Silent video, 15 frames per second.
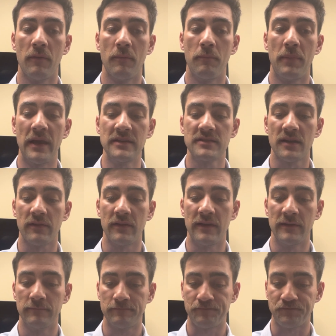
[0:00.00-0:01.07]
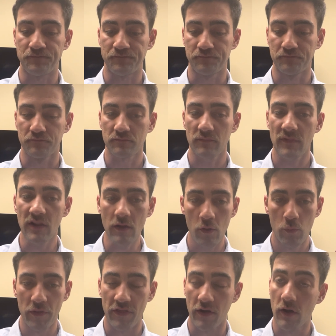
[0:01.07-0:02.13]
basically,
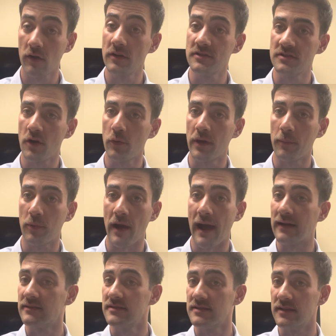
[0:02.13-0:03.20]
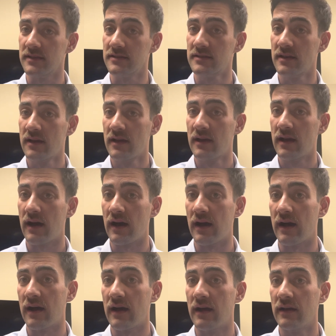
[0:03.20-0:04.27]
with the current zoning practices,
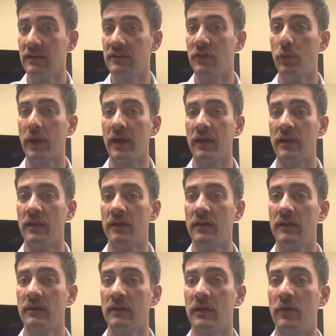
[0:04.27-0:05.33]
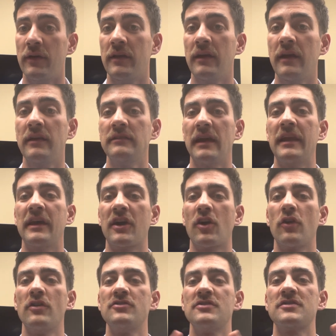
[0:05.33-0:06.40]
you can, it
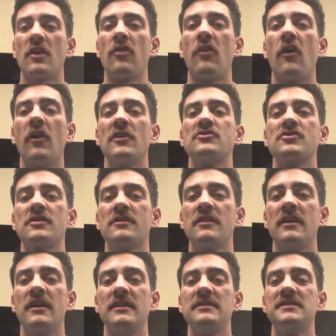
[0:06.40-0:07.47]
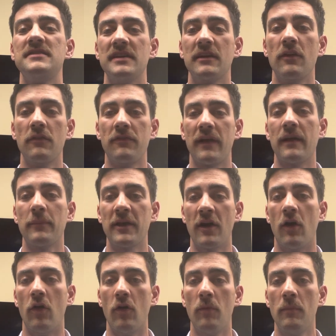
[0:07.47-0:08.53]
encourages a larger single-family
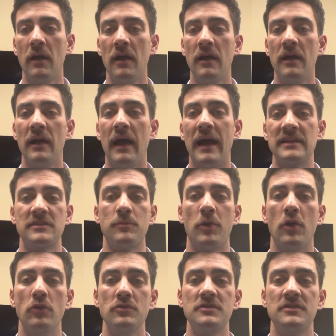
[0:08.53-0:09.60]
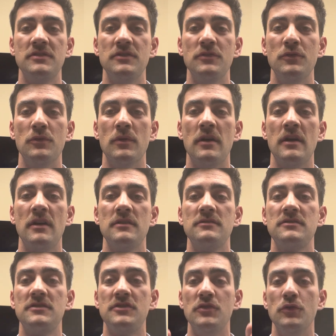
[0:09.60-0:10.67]
home as opposed to
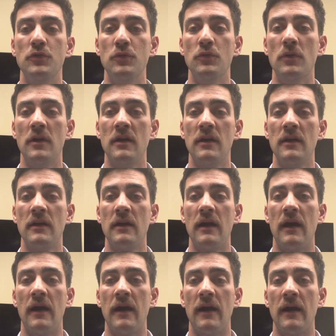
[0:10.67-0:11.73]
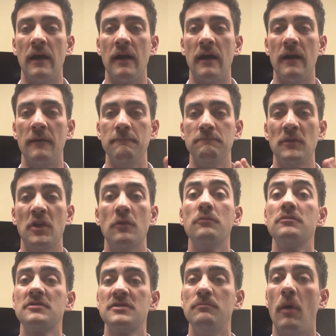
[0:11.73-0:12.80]
two,
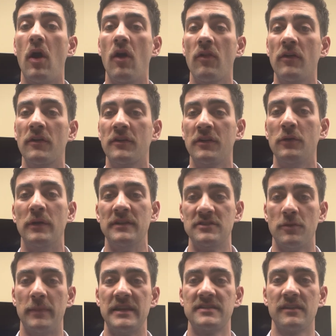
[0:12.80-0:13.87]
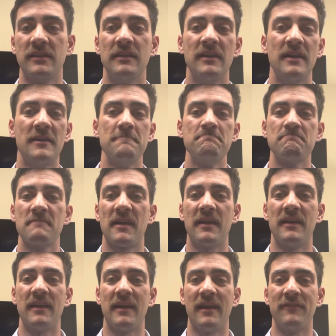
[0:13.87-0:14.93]
smaller units. So basically,
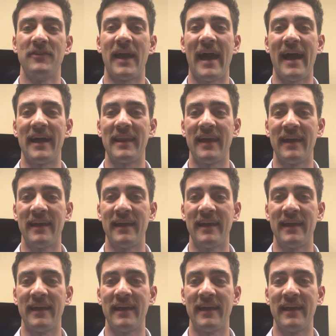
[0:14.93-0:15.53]
if you had